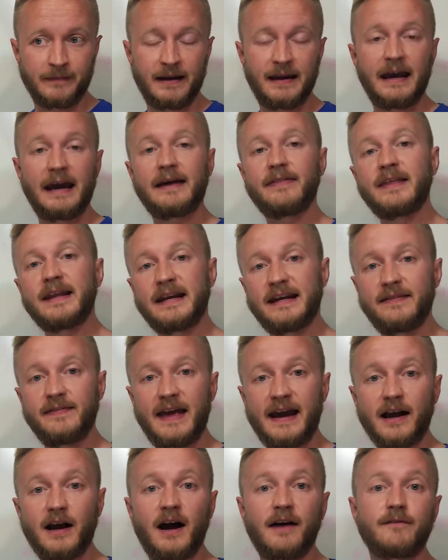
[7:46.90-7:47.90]
And then in
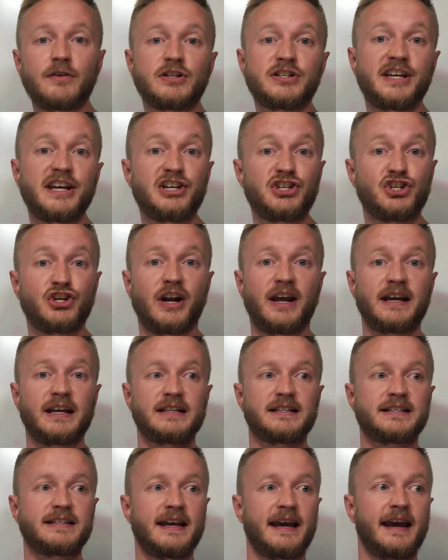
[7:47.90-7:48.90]
that conversation, I can
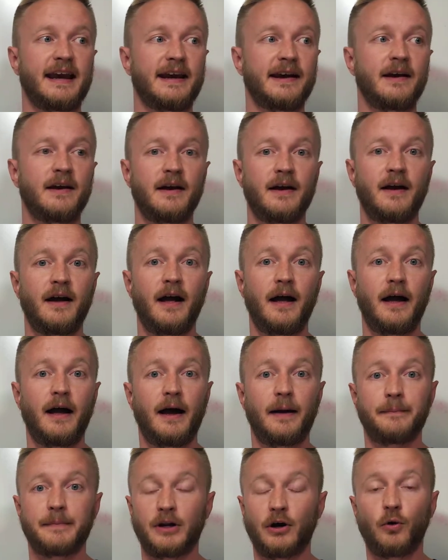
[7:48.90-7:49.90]
say,
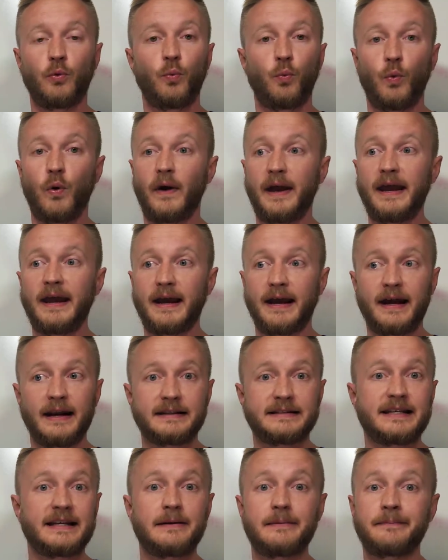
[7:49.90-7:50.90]
well, hey, I got a
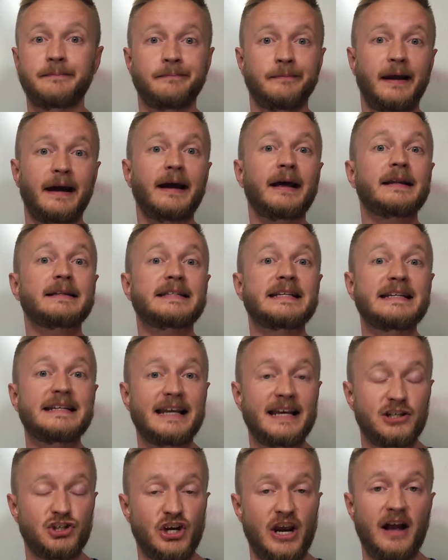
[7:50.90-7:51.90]

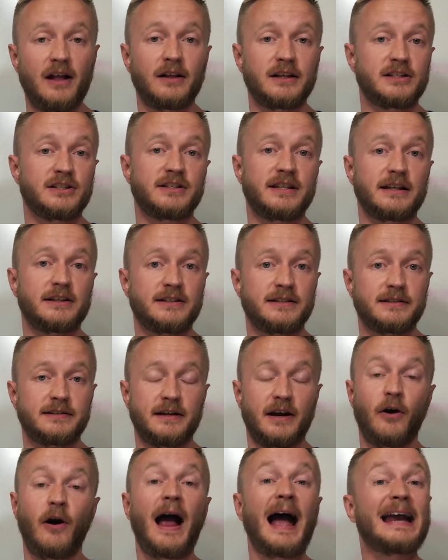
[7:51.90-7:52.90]
10-day challenge
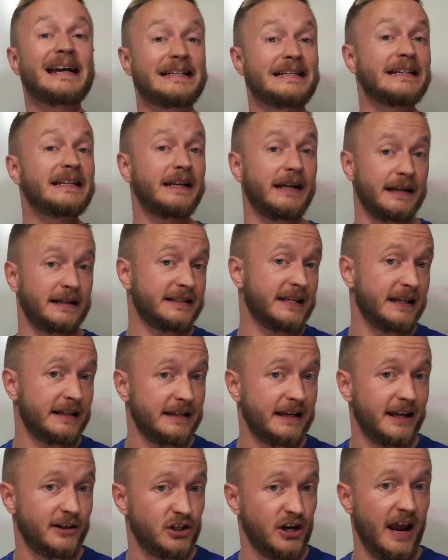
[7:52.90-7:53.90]
I did a
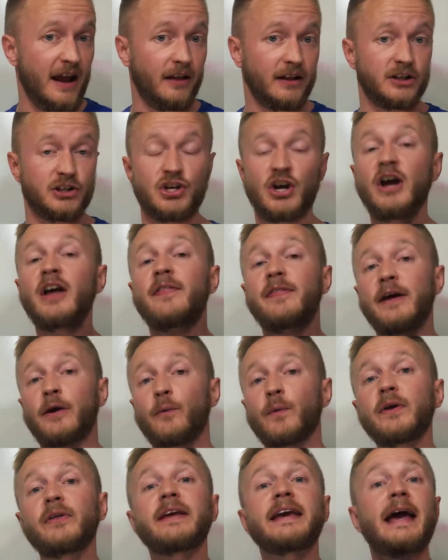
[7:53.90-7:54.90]
10-day challenge that
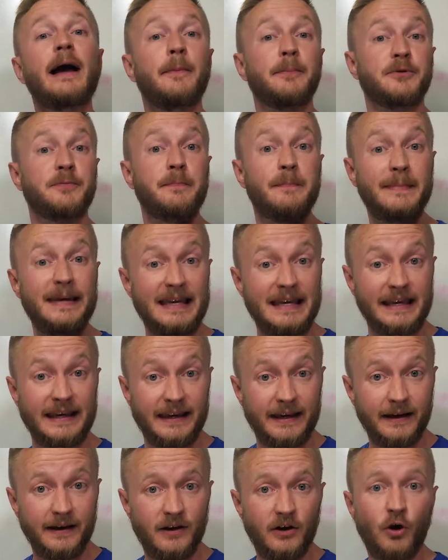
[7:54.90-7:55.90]
really helped
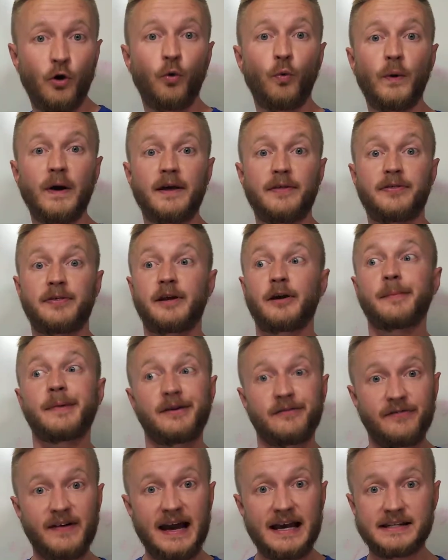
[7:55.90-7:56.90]
me with
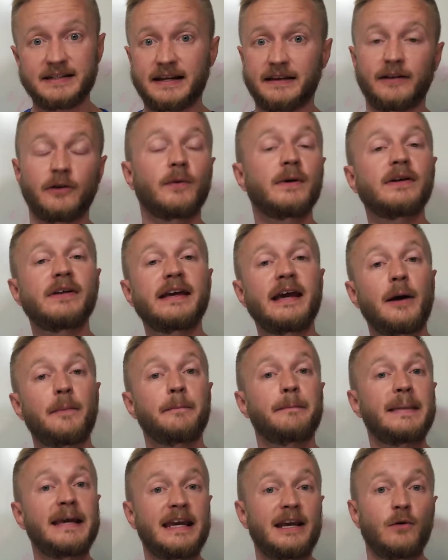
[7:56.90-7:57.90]
intermittent fasting, that really helped
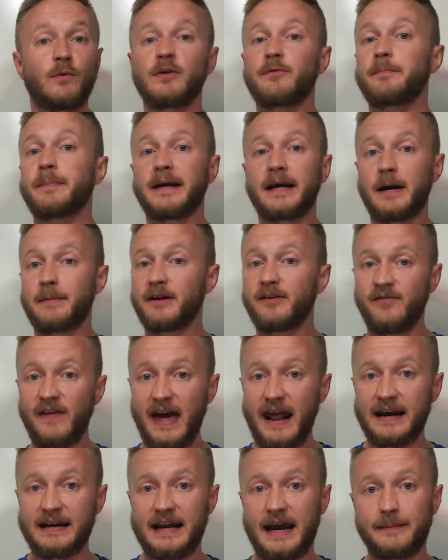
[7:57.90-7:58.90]
me with becoming
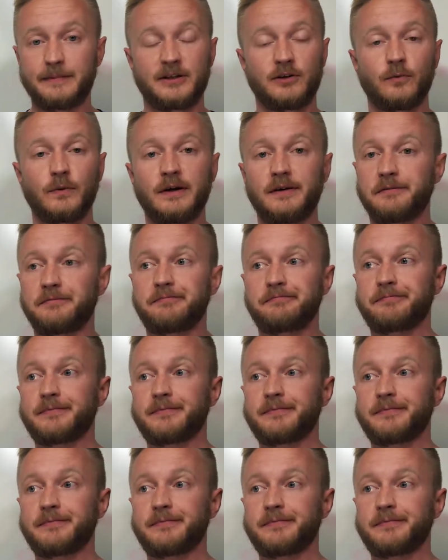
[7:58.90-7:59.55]
fat adapted, with